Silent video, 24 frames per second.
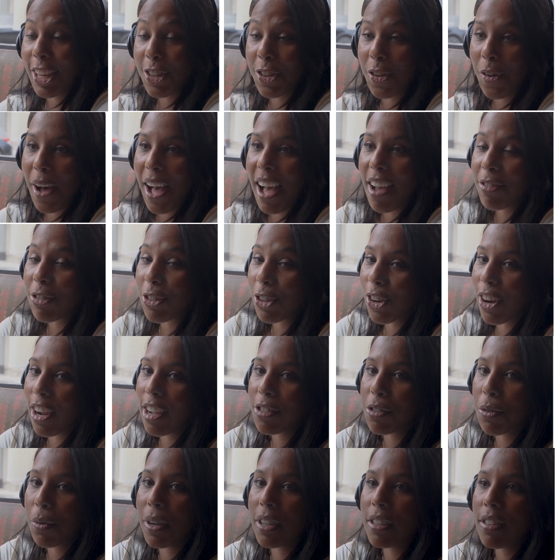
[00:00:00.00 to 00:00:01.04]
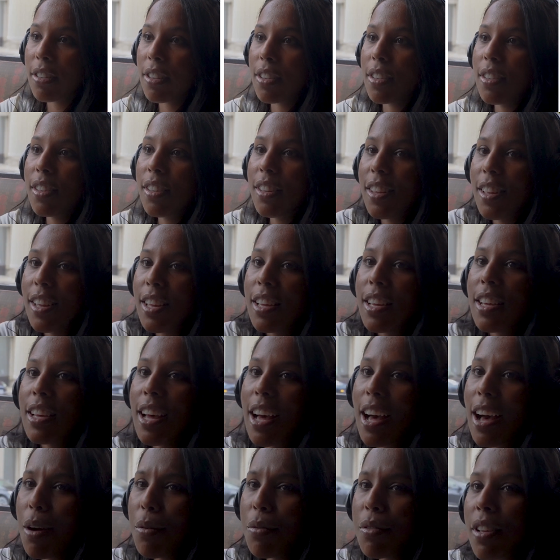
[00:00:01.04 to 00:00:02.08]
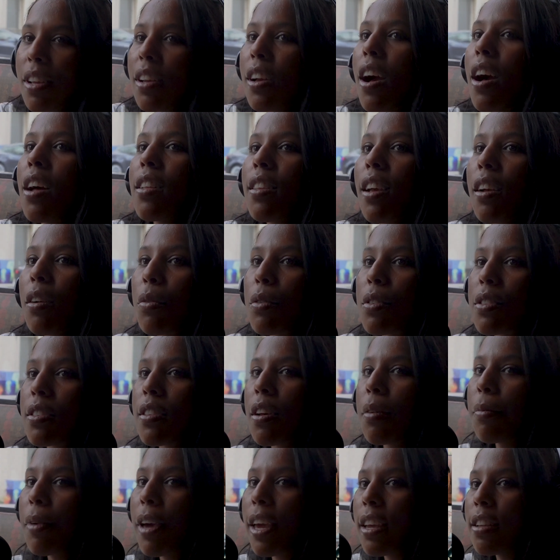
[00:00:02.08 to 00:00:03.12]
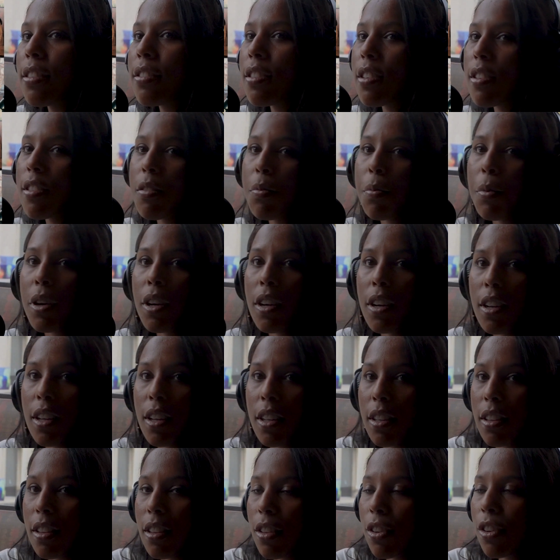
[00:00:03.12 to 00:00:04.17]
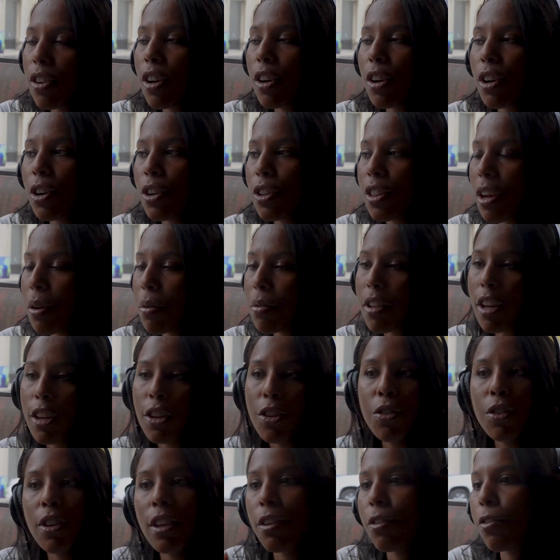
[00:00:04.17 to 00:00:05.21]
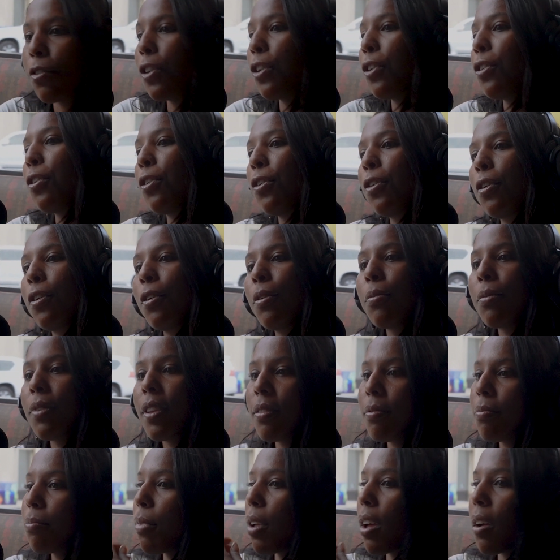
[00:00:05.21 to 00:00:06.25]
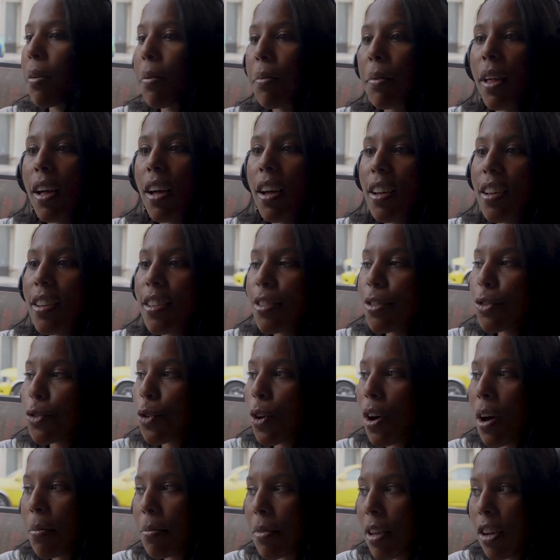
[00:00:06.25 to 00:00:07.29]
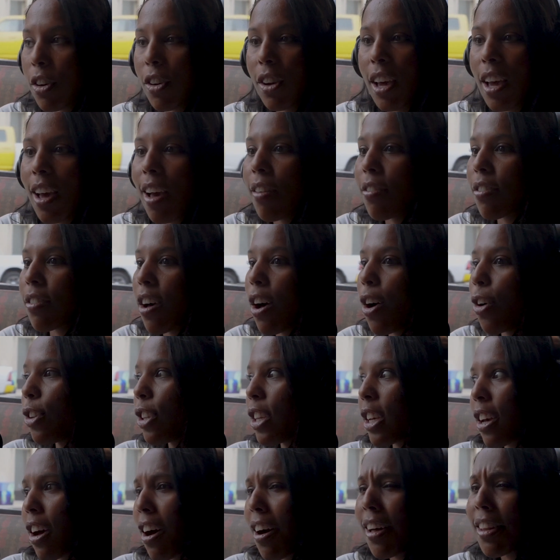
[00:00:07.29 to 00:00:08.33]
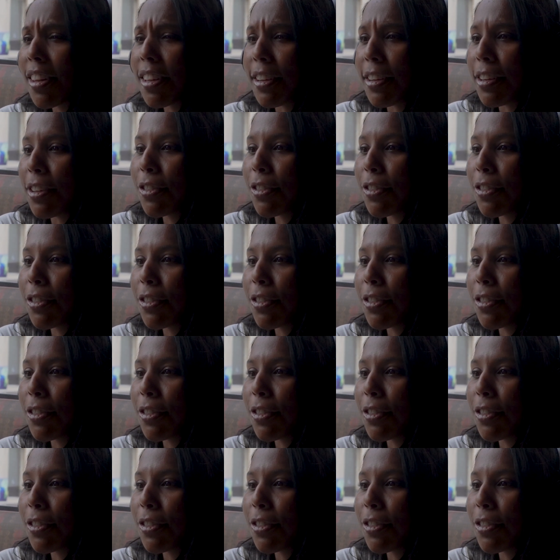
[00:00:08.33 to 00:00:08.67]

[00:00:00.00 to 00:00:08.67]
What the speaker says: so after graduation, I was in contact with some agents, but, they were like, you need film, blah, blah, blah. So I'm like, okay, I have only college.